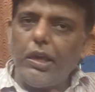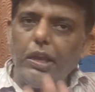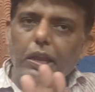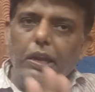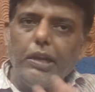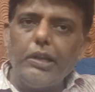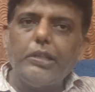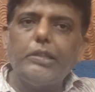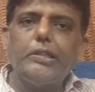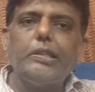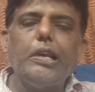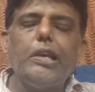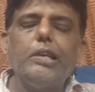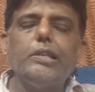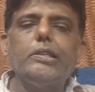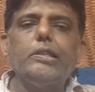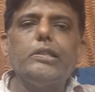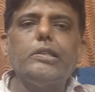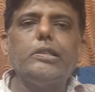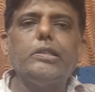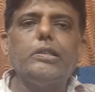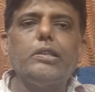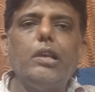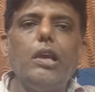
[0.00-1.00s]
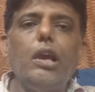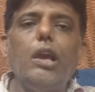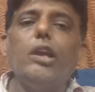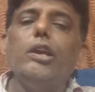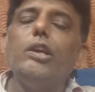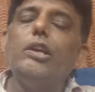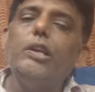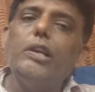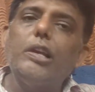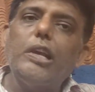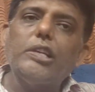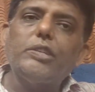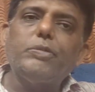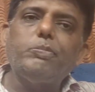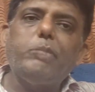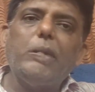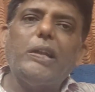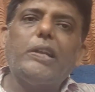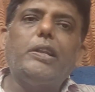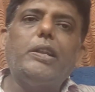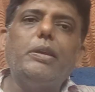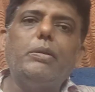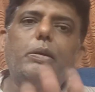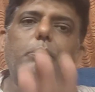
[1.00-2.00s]
It says
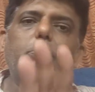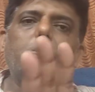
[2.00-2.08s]
irrespective